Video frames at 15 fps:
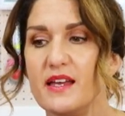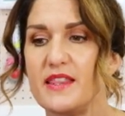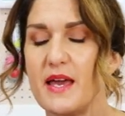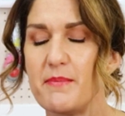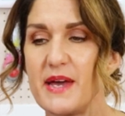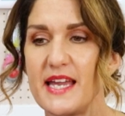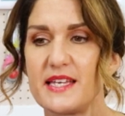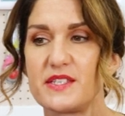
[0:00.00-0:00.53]
they
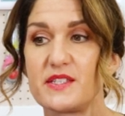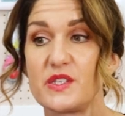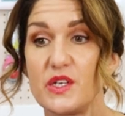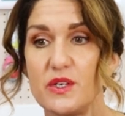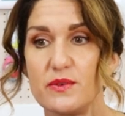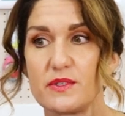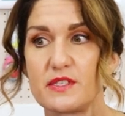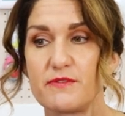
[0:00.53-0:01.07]
make
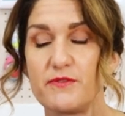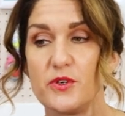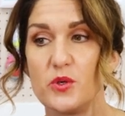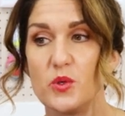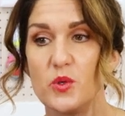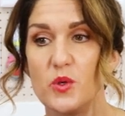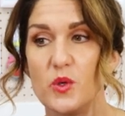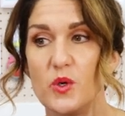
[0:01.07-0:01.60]
suits
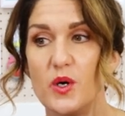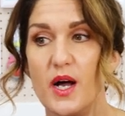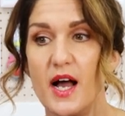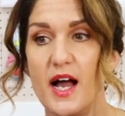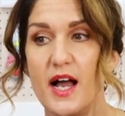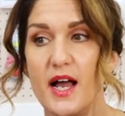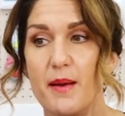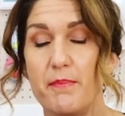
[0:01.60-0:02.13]
for
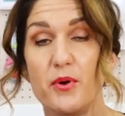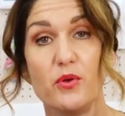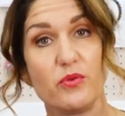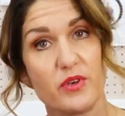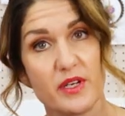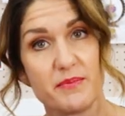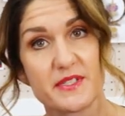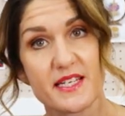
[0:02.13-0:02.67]
uh,
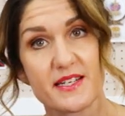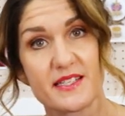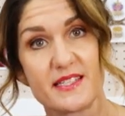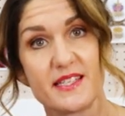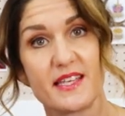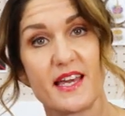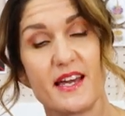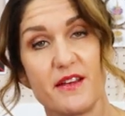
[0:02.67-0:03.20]
ballroom
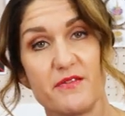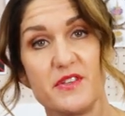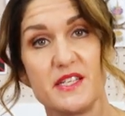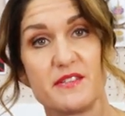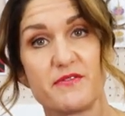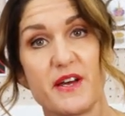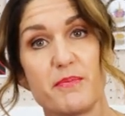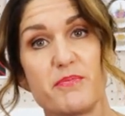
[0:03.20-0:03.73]
dancing out of
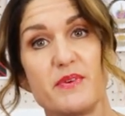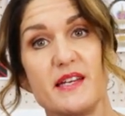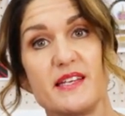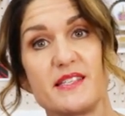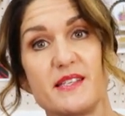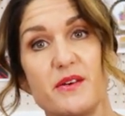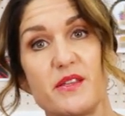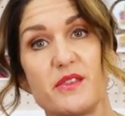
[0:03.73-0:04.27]
this fabric.
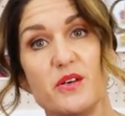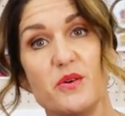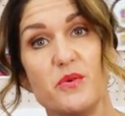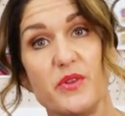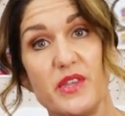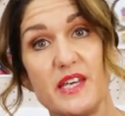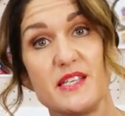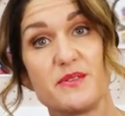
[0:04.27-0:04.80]
So I thought,
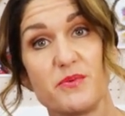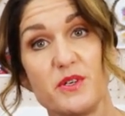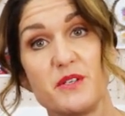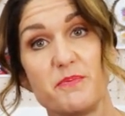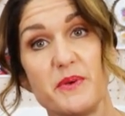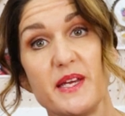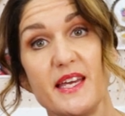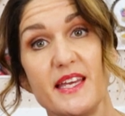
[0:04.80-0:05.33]
well, this would
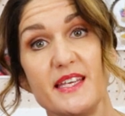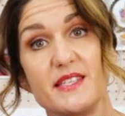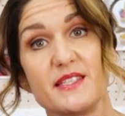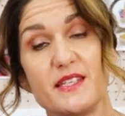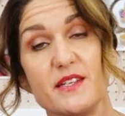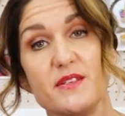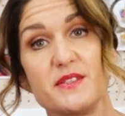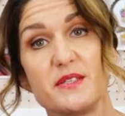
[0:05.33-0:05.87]
be
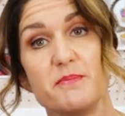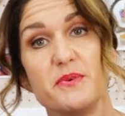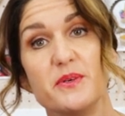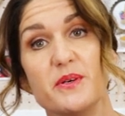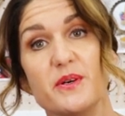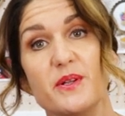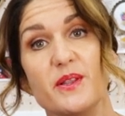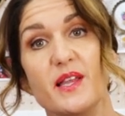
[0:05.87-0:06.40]

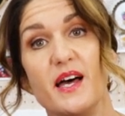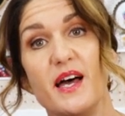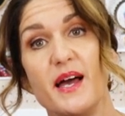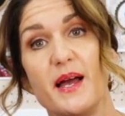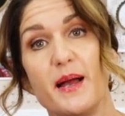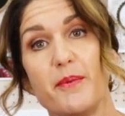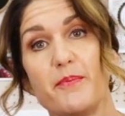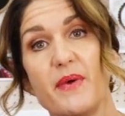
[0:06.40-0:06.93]
suitable.
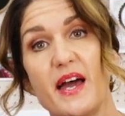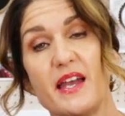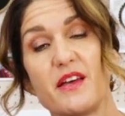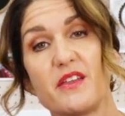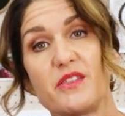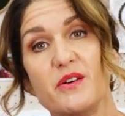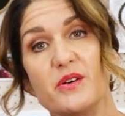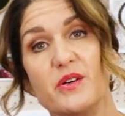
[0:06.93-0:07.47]
Um, and I
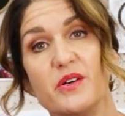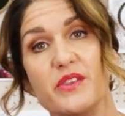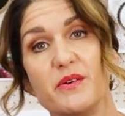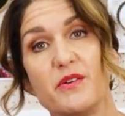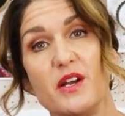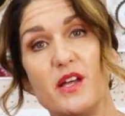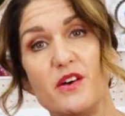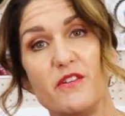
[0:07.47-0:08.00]
thought there
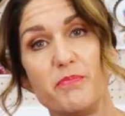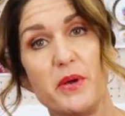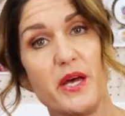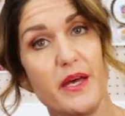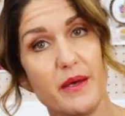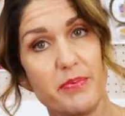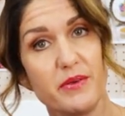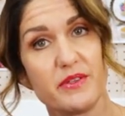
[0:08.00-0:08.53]
were a lot of
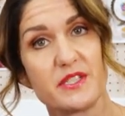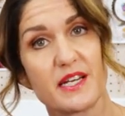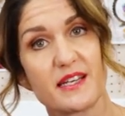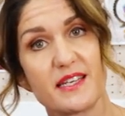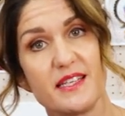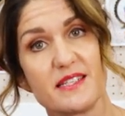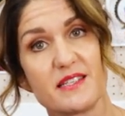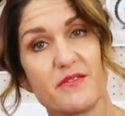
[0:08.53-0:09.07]
purple
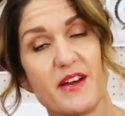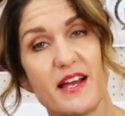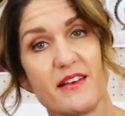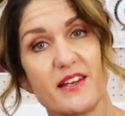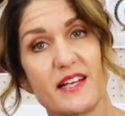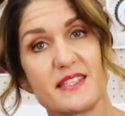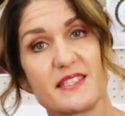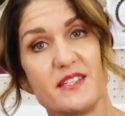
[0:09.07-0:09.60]
jackets
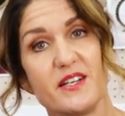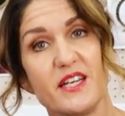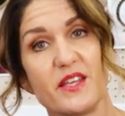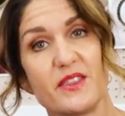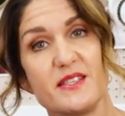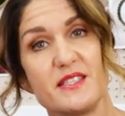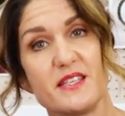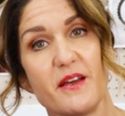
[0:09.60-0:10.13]
around last night
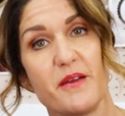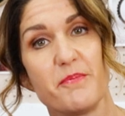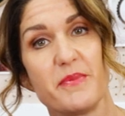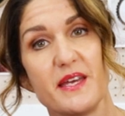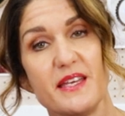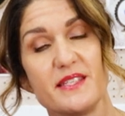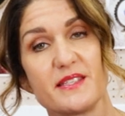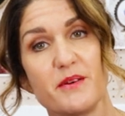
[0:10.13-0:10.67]
on the Sewing
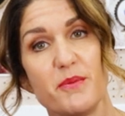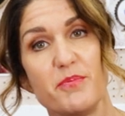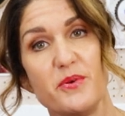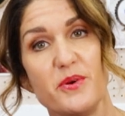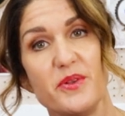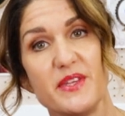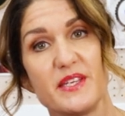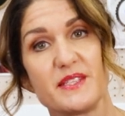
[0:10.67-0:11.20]
Bee. So I
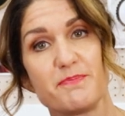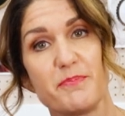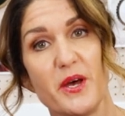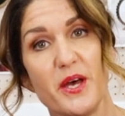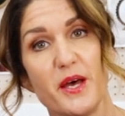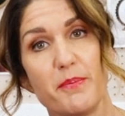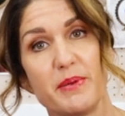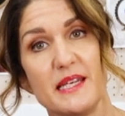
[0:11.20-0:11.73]
bought this
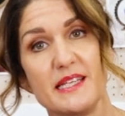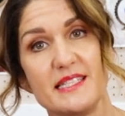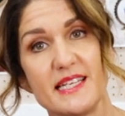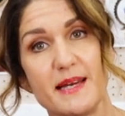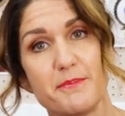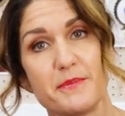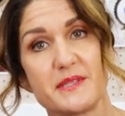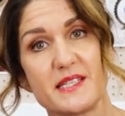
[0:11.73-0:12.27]
purpley
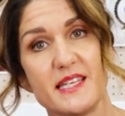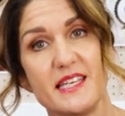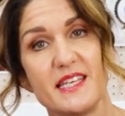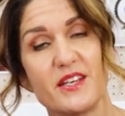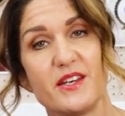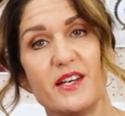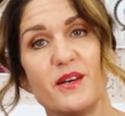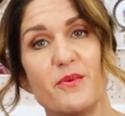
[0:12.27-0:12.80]
damsony
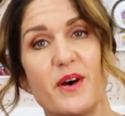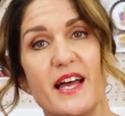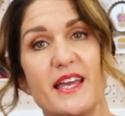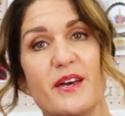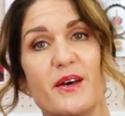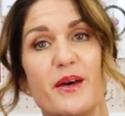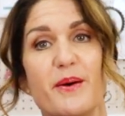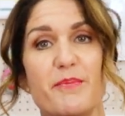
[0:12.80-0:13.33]

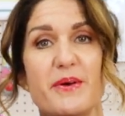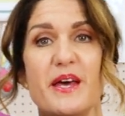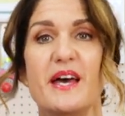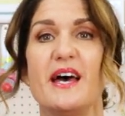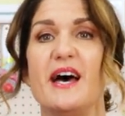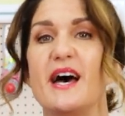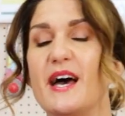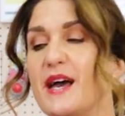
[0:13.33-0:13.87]
colourway up,
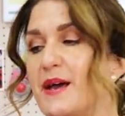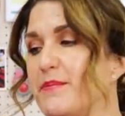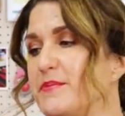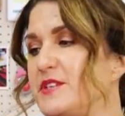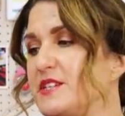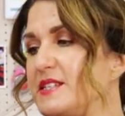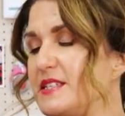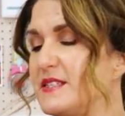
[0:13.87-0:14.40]
um,
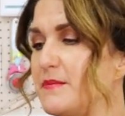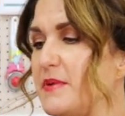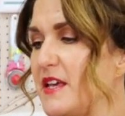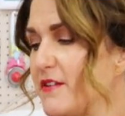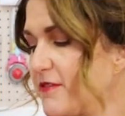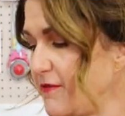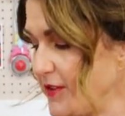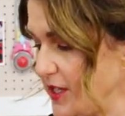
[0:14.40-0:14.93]
just as a bit
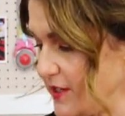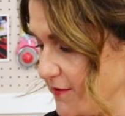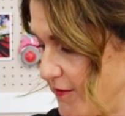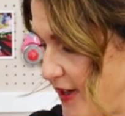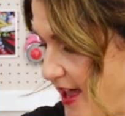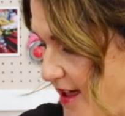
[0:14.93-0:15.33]
of fun for